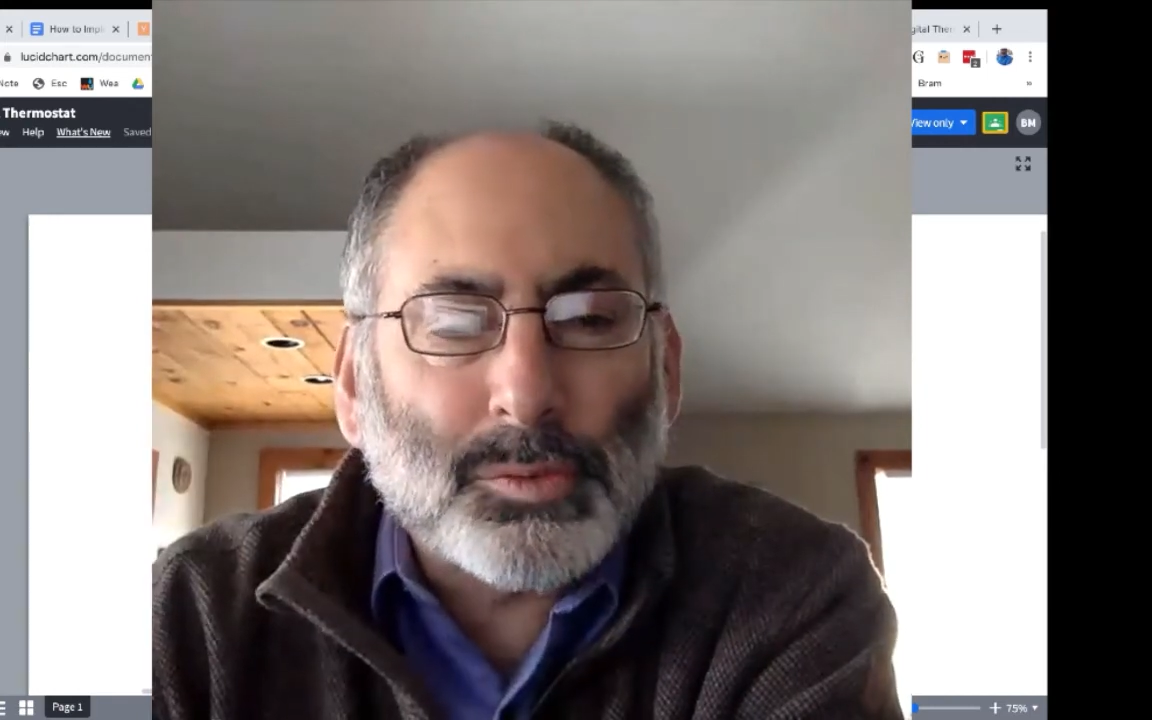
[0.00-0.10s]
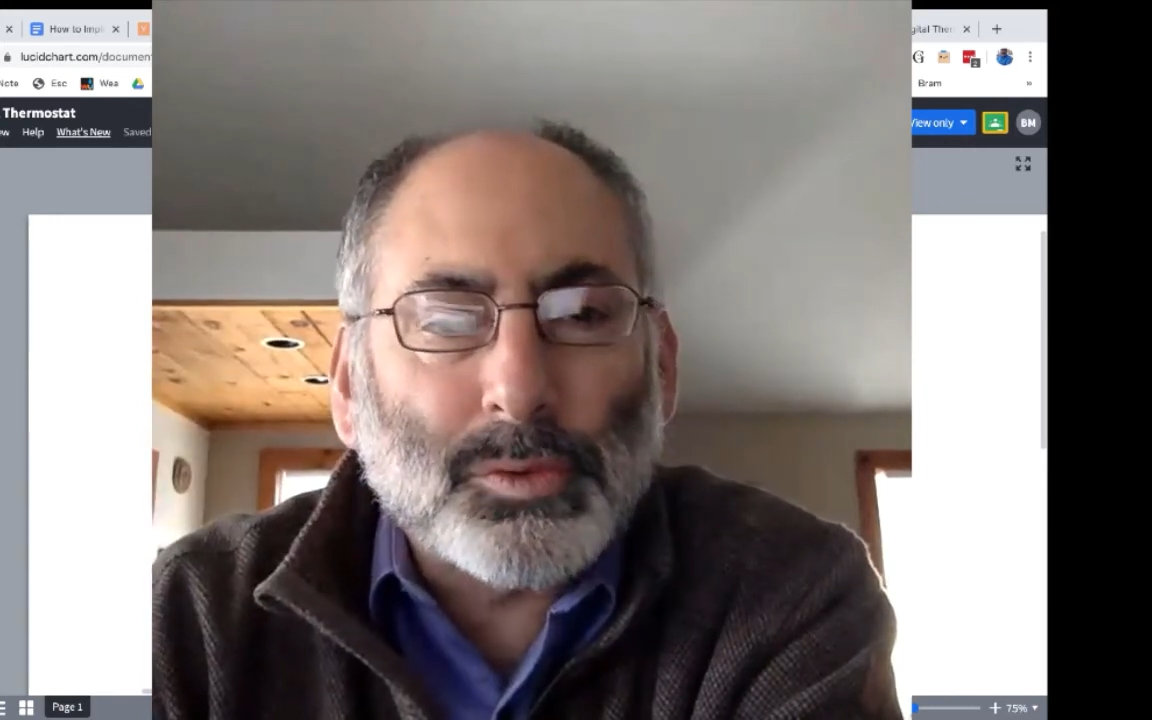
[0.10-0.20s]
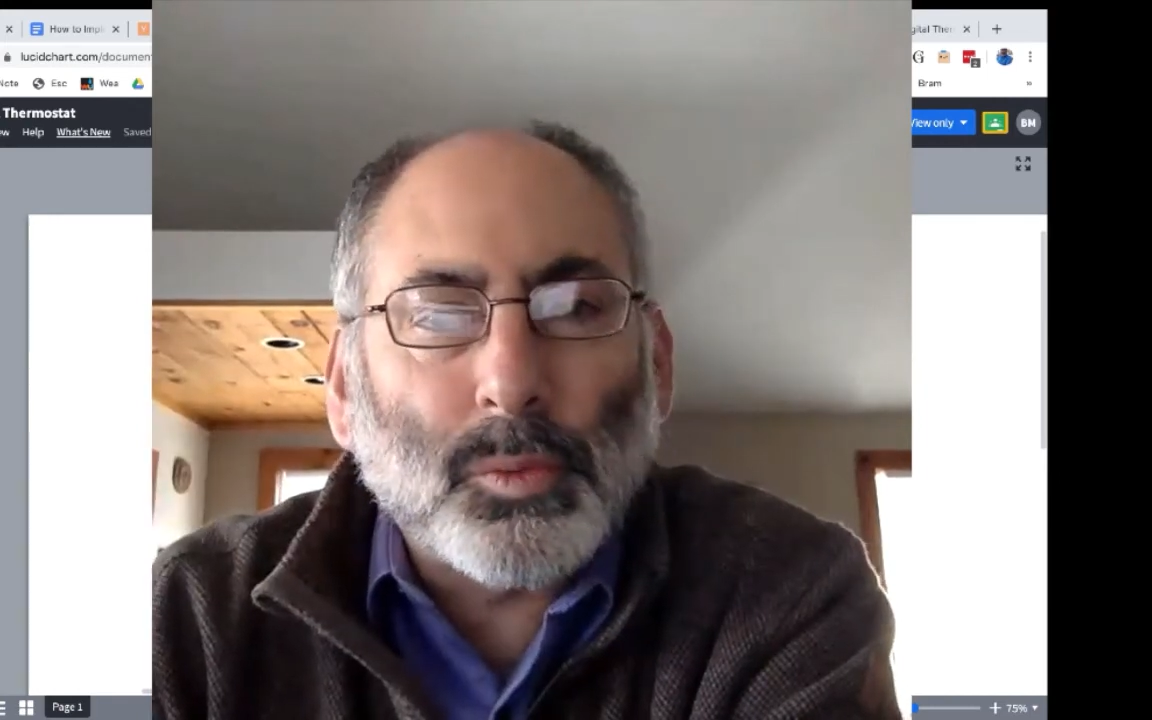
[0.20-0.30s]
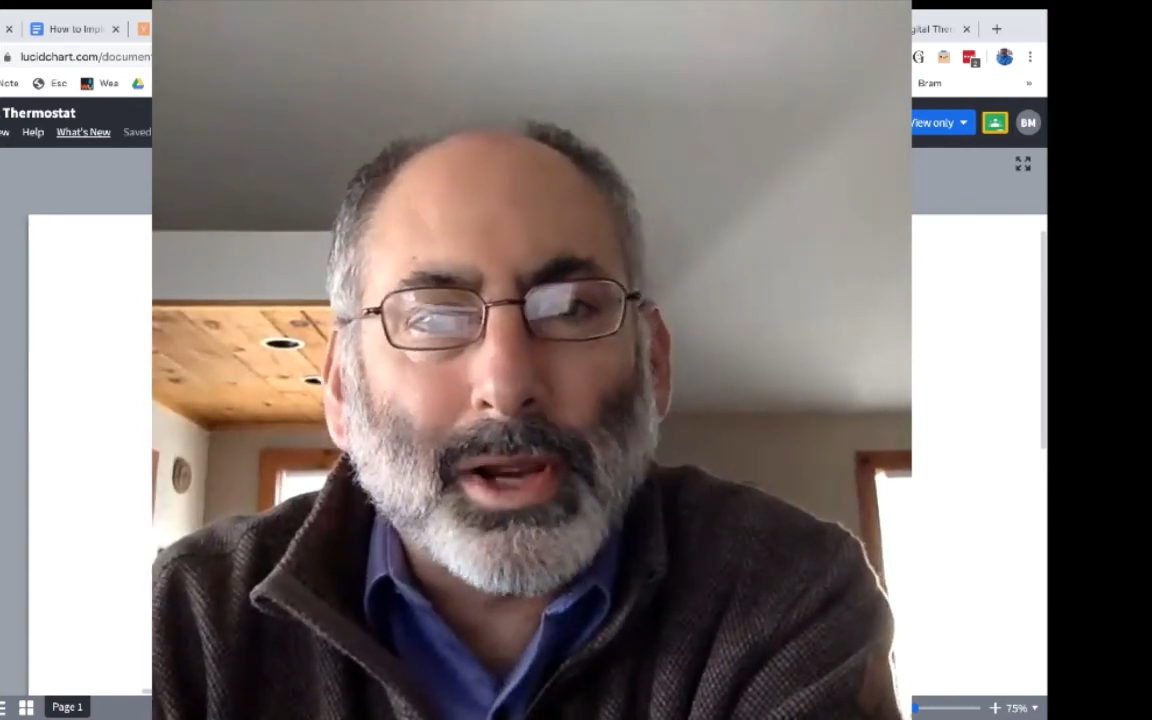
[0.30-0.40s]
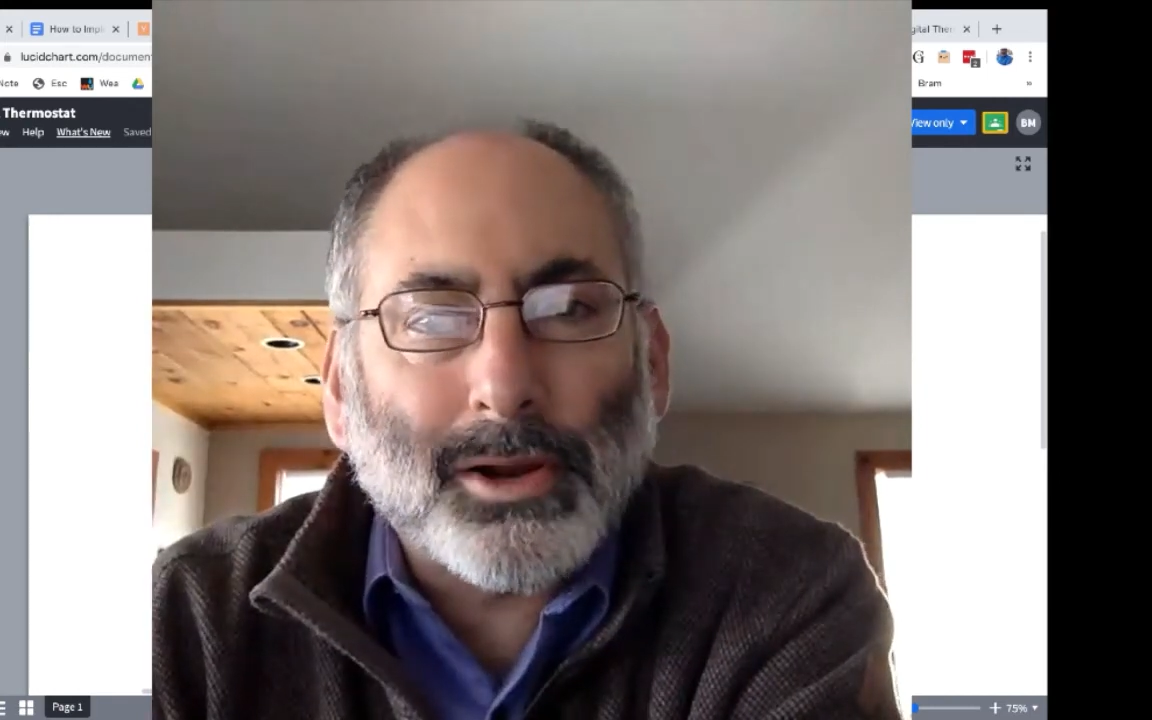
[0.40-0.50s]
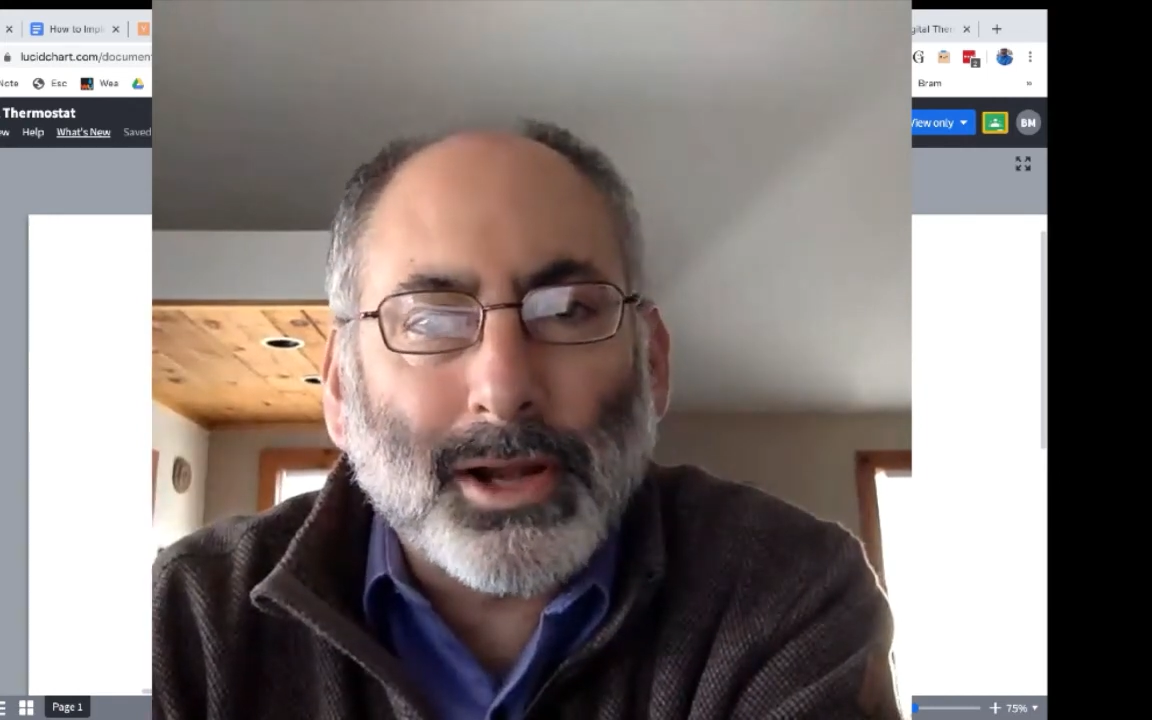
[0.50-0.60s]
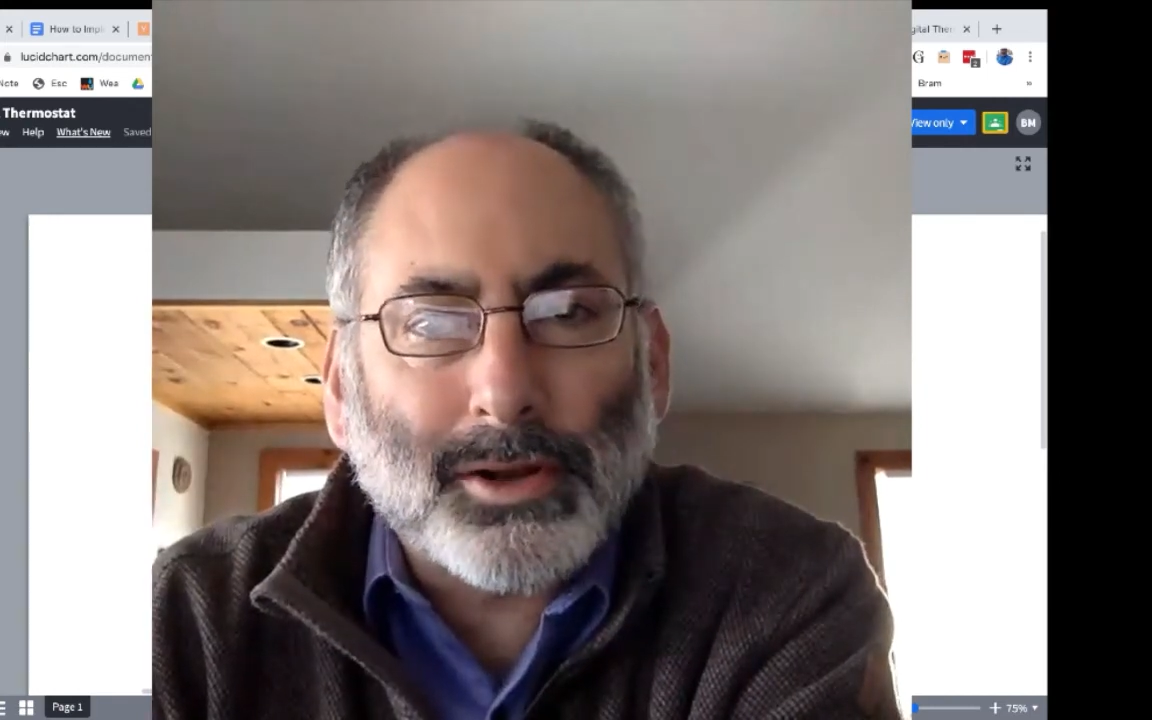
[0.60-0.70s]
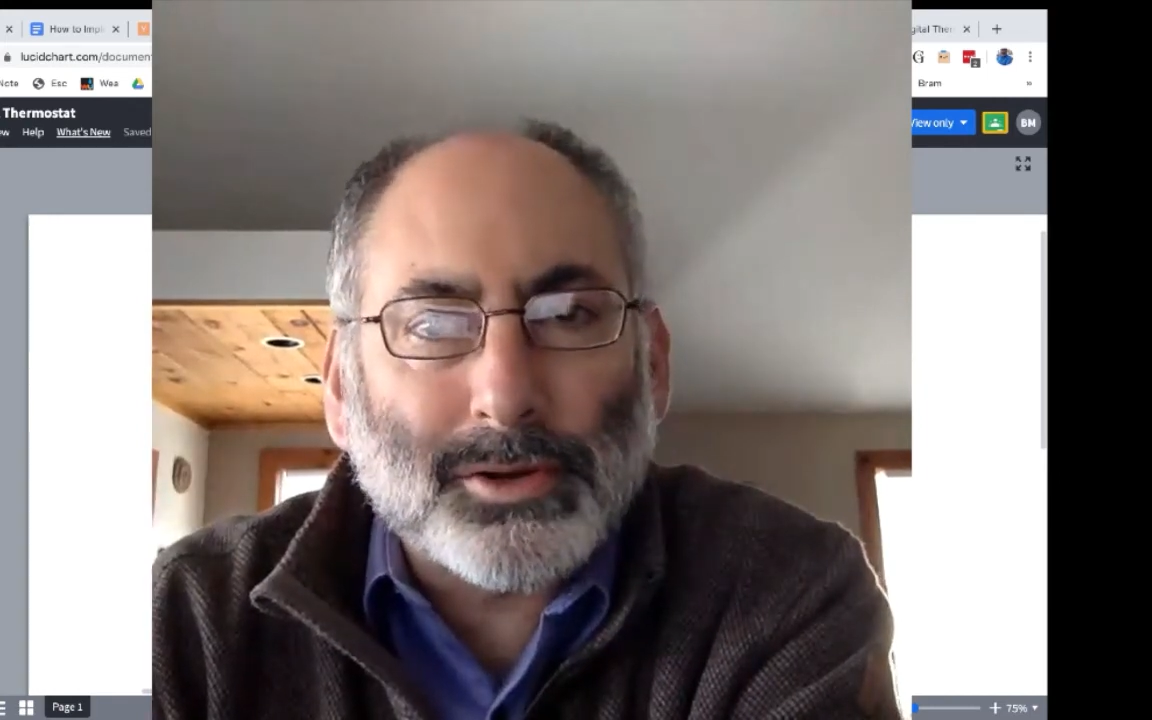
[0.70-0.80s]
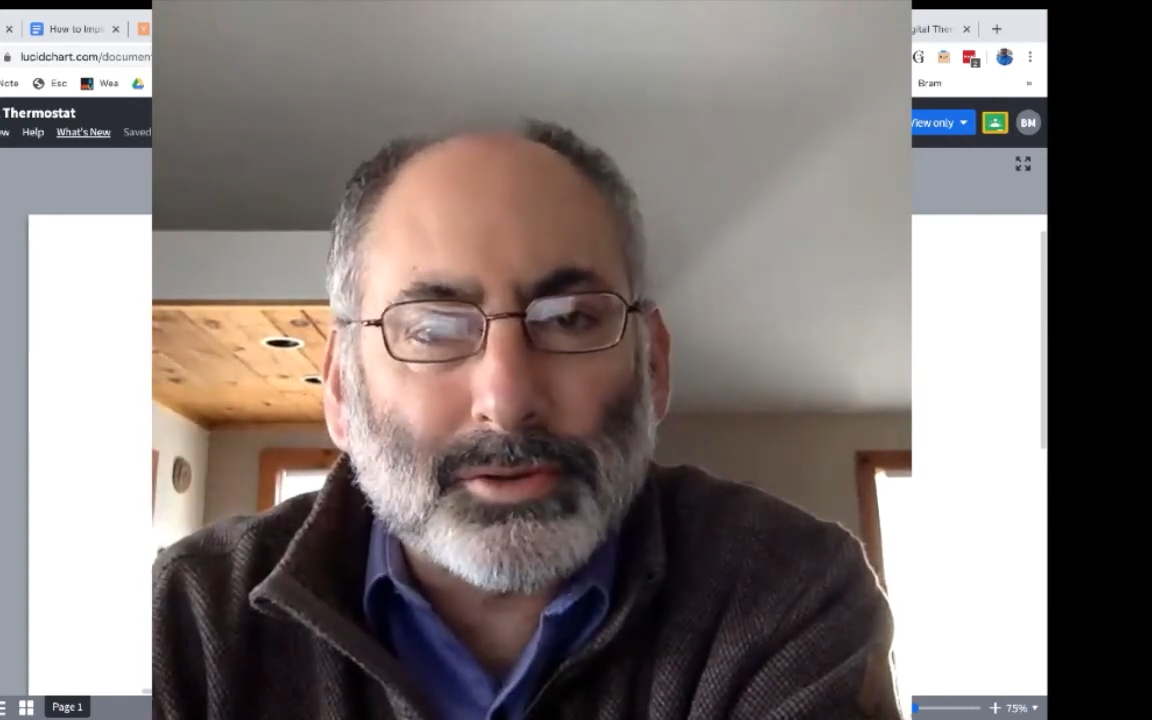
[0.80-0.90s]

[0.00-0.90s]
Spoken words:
would wear out